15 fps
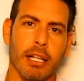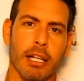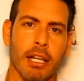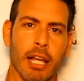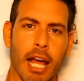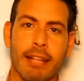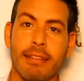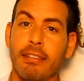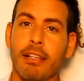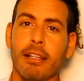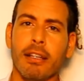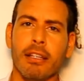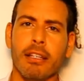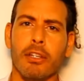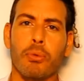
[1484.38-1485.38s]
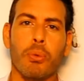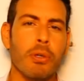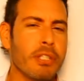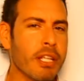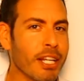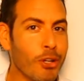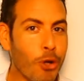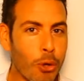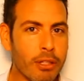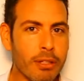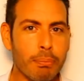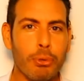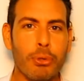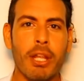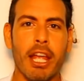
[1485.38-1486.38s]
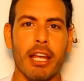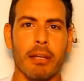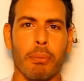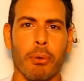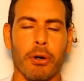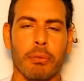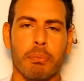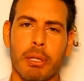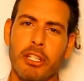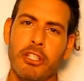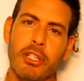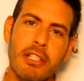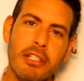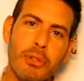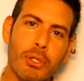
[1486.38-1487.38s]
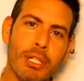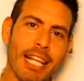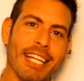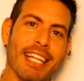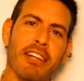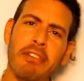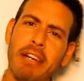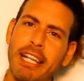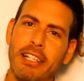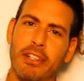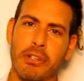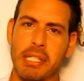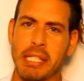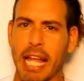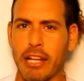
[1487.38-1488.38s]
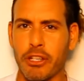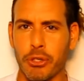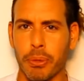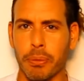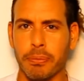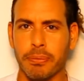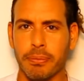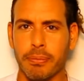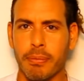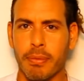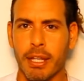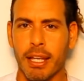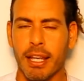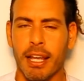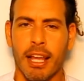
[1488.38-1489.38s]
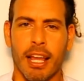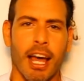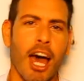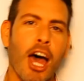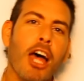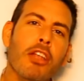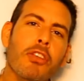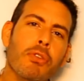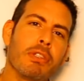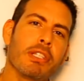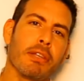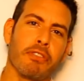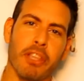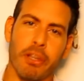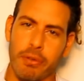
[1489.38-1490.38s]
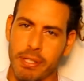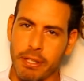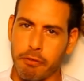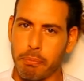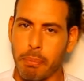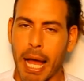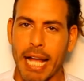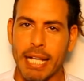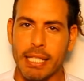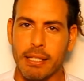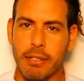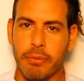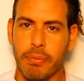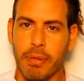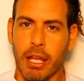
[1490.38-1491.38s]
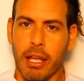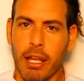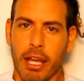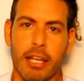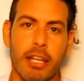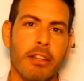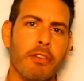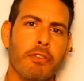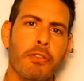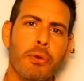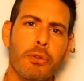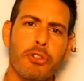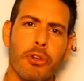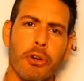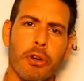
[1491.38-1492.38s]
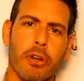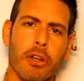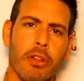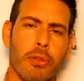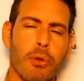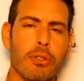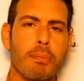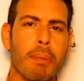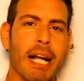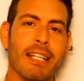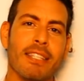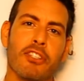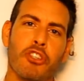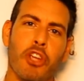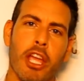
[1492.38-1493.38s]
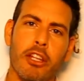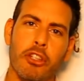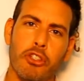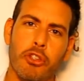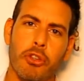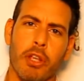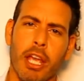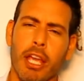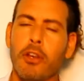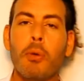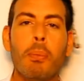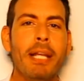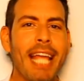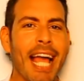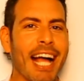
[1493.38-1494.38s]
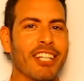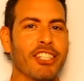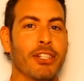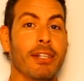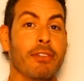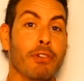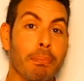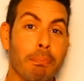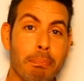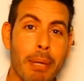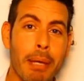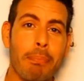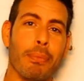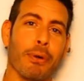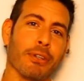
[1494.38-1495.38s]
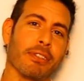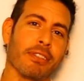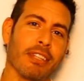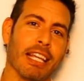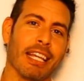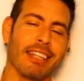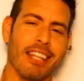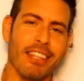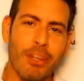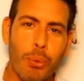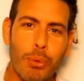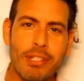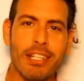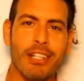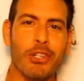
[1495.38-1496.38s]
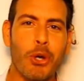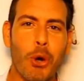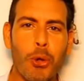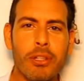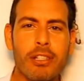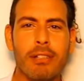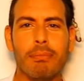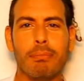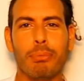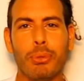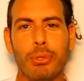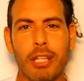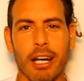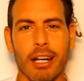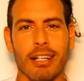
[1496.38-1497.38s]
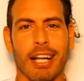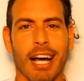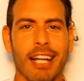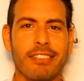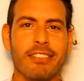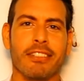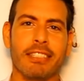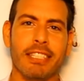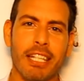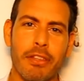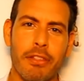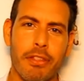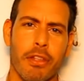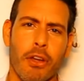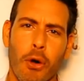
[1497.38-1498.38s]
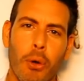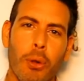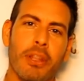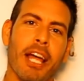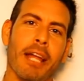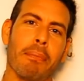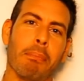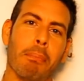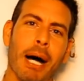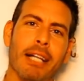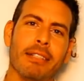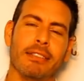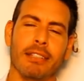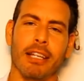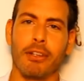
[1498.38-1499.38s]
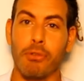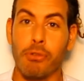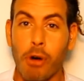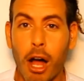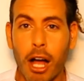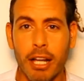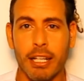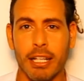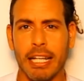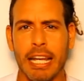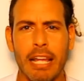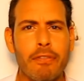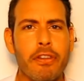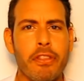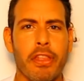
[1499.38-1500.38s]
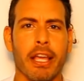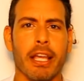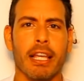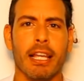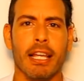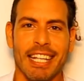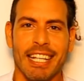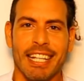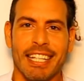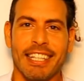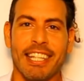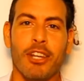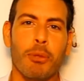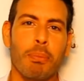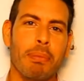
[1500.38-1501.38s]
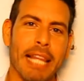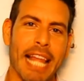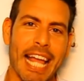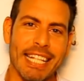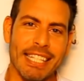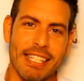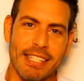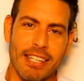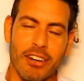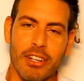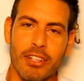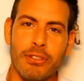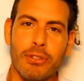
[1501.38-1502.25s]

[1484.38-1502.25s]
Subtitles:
until it wasn't a golden Buddha anymore, but it just looked like a regular statue. Hundreds of years have passed, and in the future, those monks changed, and nobody actually remembered that there was a golden Buddha underneath all that mud and rock and everything. Little plants started to